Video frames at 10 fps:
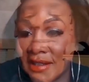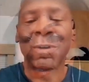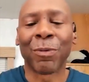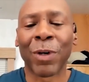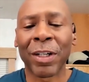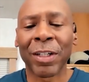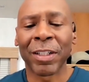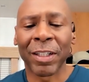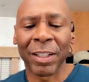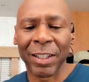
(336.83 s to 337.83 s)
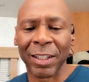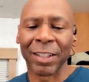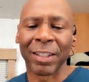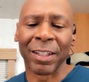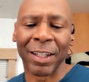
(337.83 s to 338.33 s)
Well, one of the,
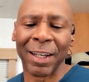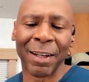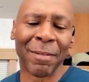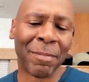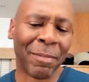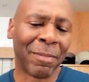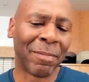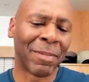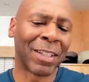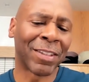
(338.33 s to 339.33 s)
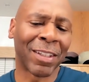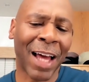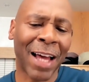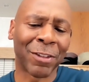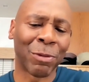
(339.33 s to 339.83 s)
the um, it's a
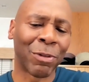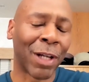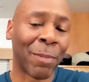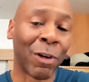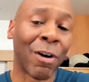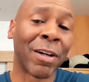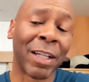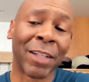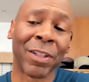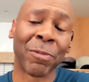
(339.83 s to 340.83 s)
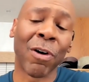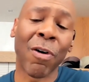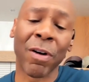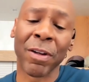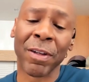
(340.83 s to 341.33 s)
lot to it, and I'm learning as I'm
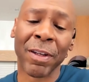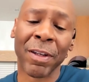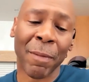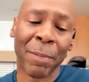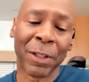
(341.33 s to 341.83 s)
going. Yes.